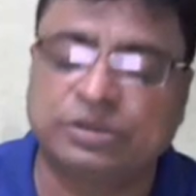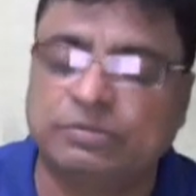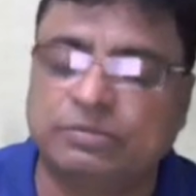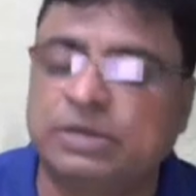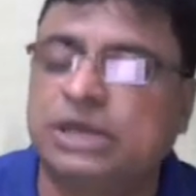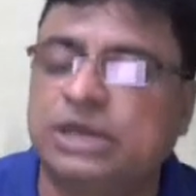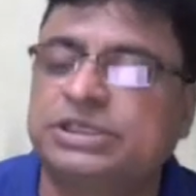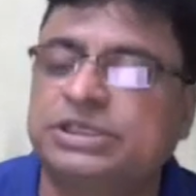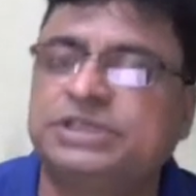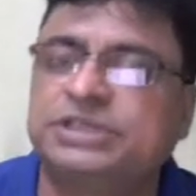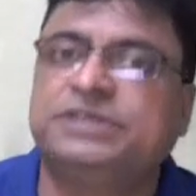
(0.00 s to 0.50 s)

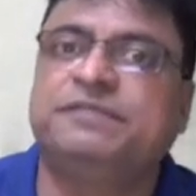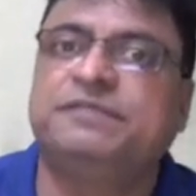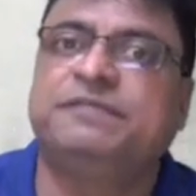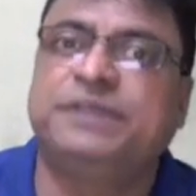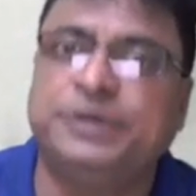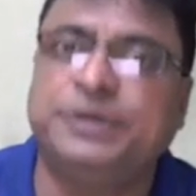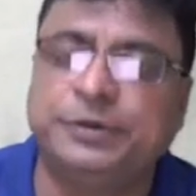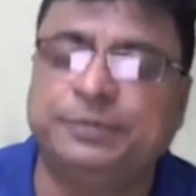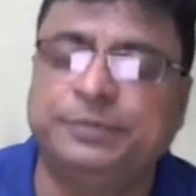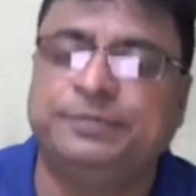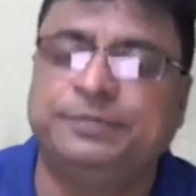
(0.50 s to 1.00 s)
March shift
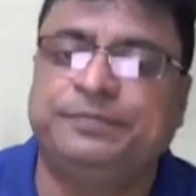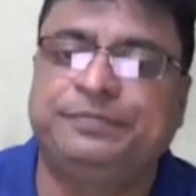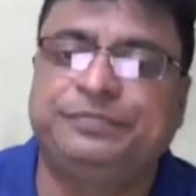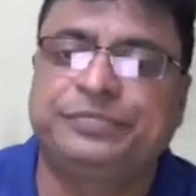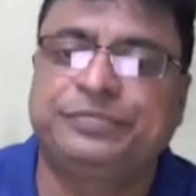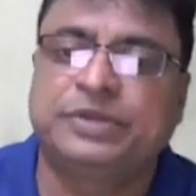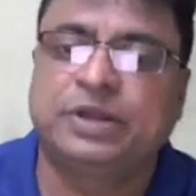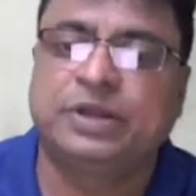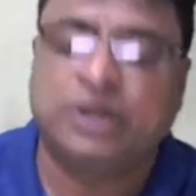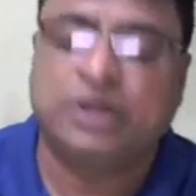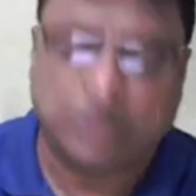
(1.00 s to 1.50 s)
2.
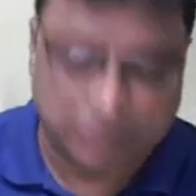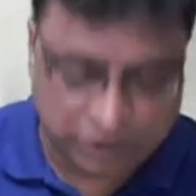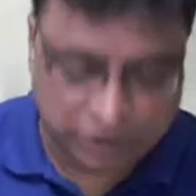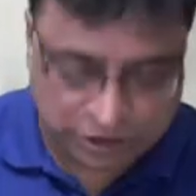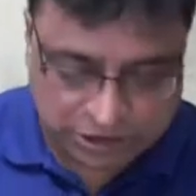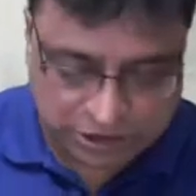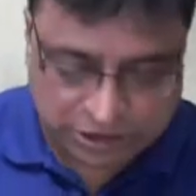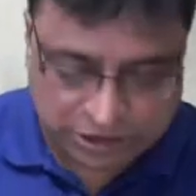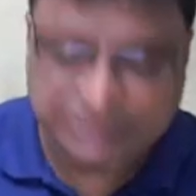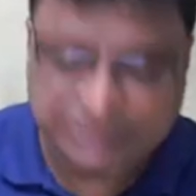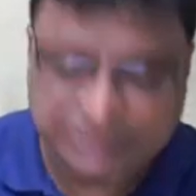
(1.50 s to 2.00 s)

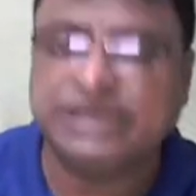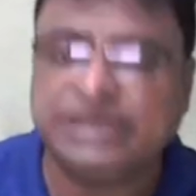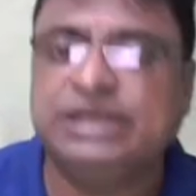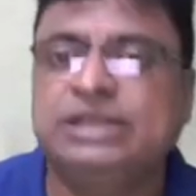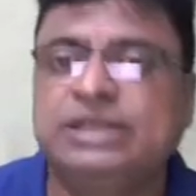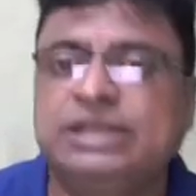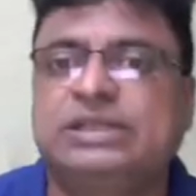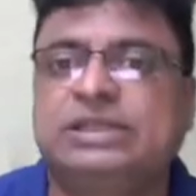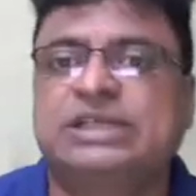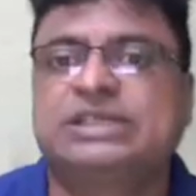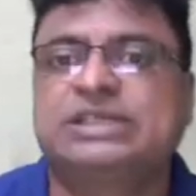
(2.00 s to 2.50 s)

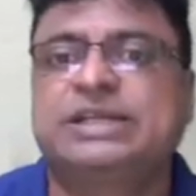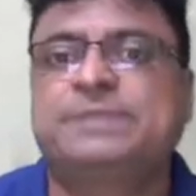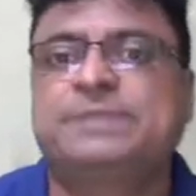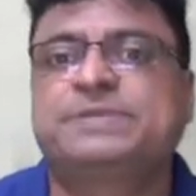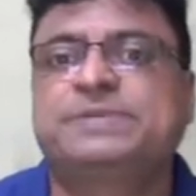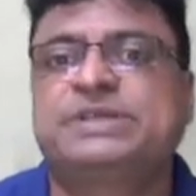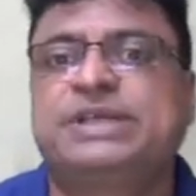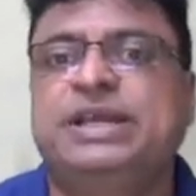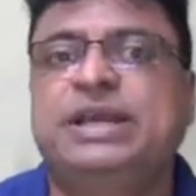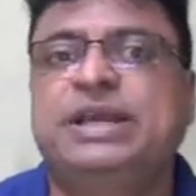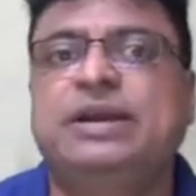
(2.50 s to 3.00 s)
See the
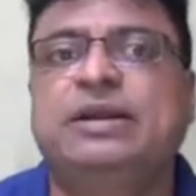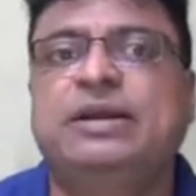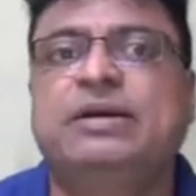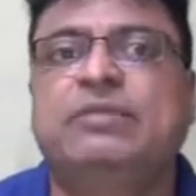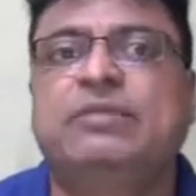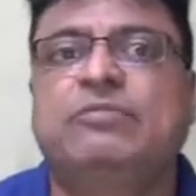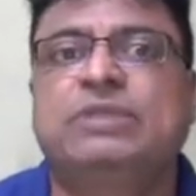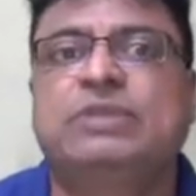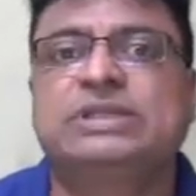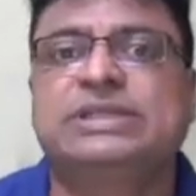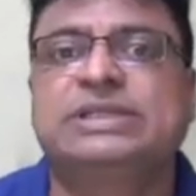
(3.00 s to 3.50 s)
steps here
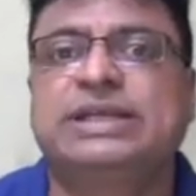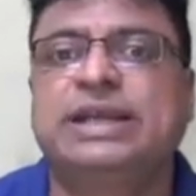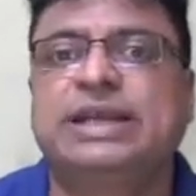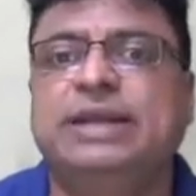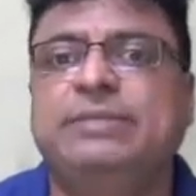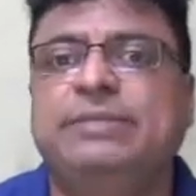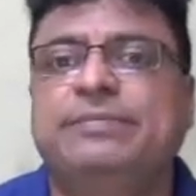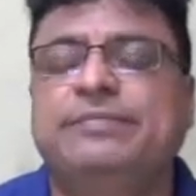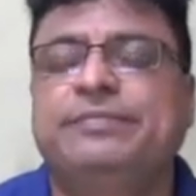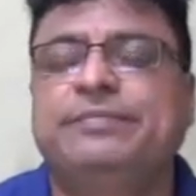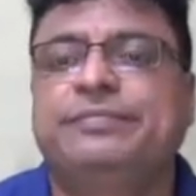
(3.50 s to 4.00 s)
once
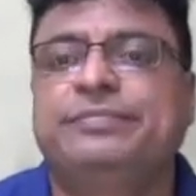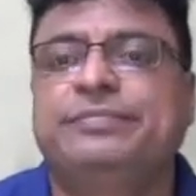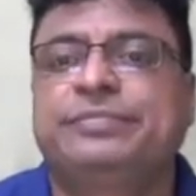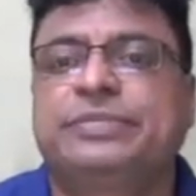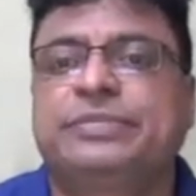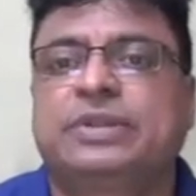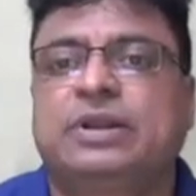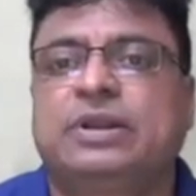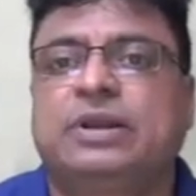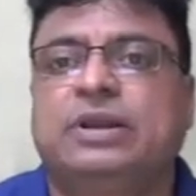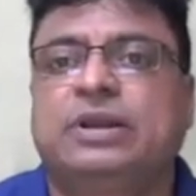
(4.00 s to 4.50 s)
again.
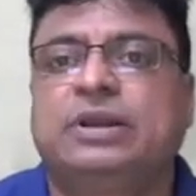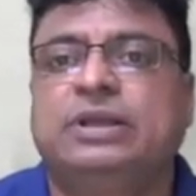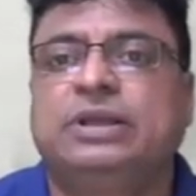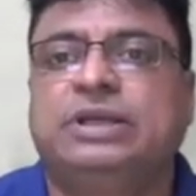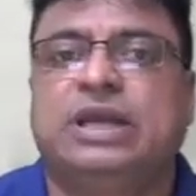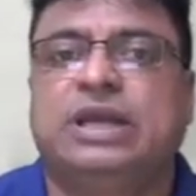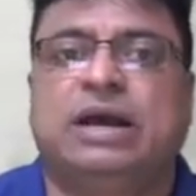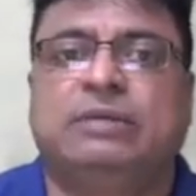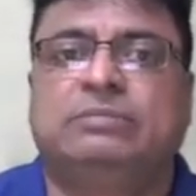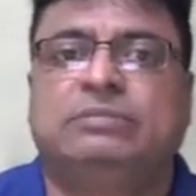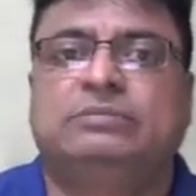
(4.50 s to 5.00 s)
Yeah,